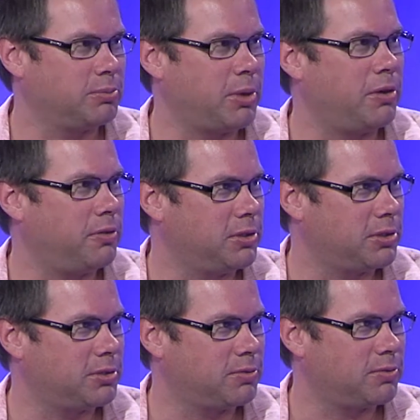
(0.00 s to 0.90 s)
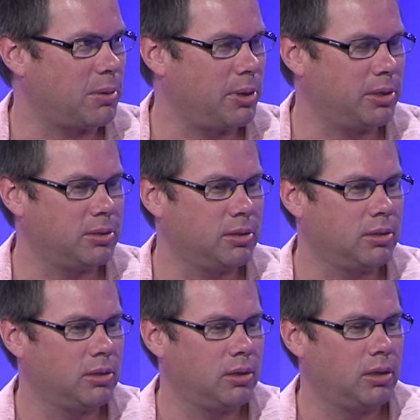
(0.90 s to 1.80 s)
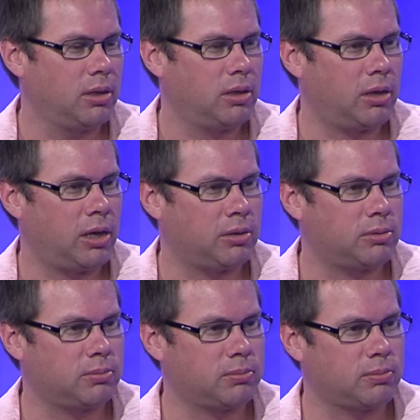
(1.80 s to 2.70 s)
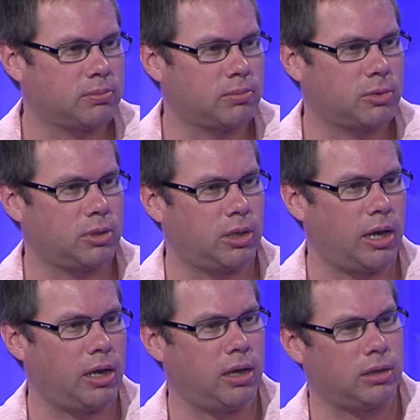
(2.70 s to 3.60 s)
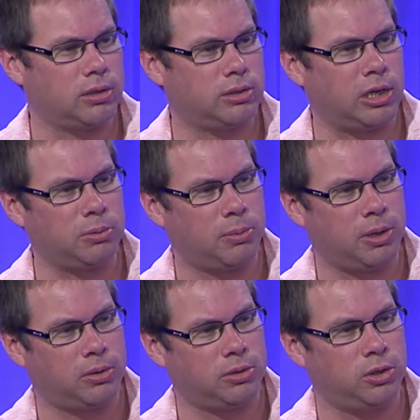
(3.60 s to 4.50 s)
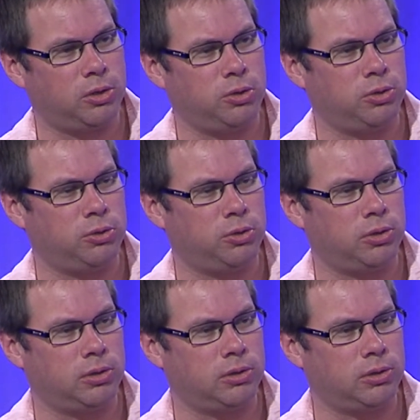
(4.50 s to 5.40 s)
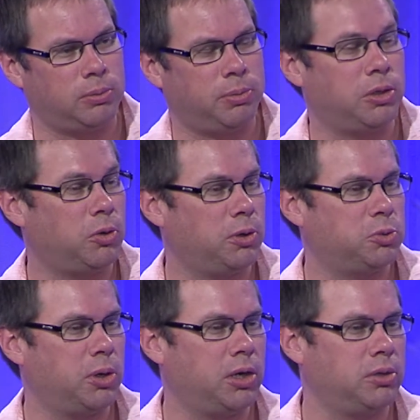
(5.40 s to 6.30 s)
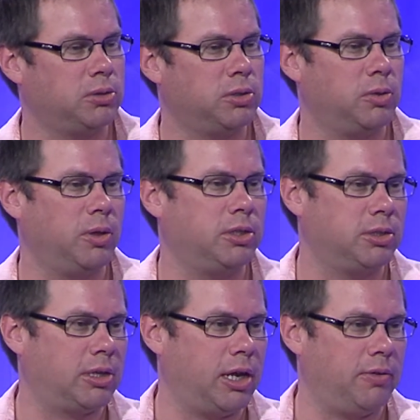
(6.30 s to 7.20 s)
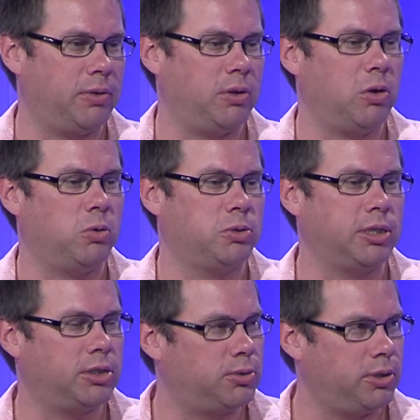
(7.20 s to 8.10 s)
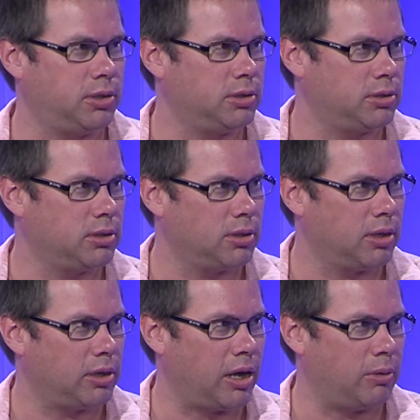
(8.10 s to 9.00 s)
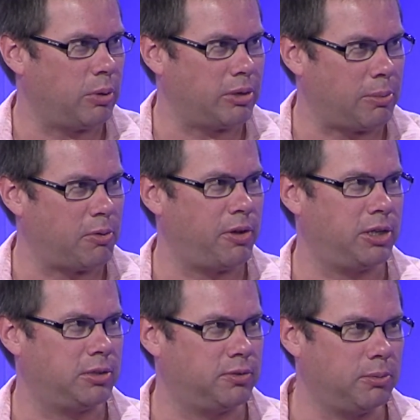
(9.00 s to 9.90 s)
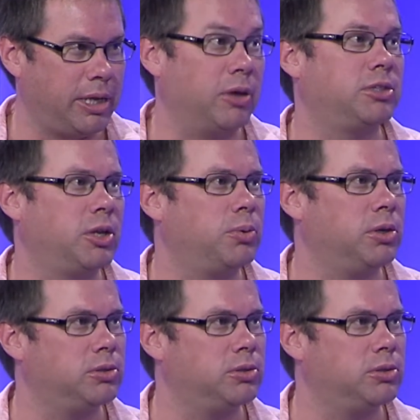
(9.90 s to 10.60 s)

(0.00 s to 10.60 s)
benefits from it. Tell me about, you do the pillow as well, so this is kind of a whole sensory deprivation from the outside world.